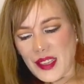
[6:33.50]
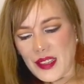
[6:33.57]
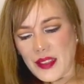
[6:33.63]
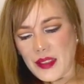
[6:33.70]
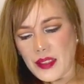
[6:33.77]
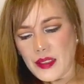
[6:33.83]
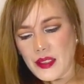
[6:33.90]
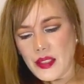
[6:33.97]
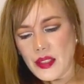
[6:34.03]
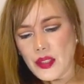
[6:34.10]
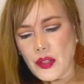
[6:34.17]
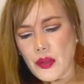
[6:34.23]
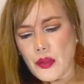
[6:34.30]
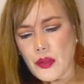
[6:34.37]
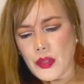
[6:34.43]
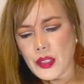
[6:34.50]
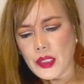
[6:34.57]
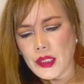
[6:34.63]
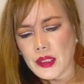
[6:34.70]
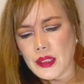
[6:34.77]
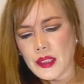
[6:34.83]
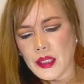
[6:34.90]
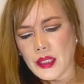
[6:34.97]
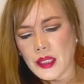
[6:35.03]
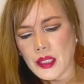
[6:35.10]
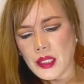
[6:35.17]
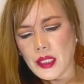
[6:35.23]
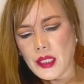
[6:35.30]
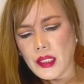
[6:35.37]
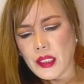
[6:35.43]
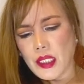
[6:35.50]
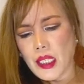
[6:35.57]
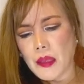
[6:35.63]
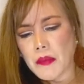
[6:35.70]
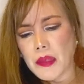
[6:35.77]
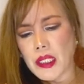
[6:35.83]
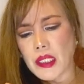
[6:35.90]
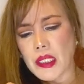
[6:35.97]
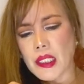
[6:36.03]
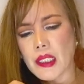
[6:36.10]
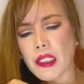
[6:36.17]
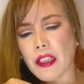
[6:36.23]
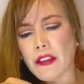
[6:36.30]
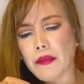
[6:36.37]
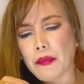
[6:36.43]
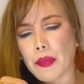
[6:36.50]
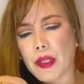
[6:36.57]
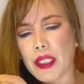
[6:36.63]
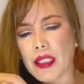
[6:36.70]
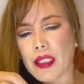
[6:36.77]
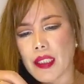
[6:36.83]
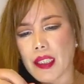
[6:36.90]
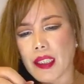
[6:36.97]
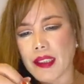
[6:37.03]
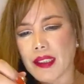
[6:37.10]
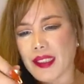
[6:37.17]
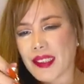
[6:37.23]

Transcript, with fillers: this is called the Camellia Love Bracelet.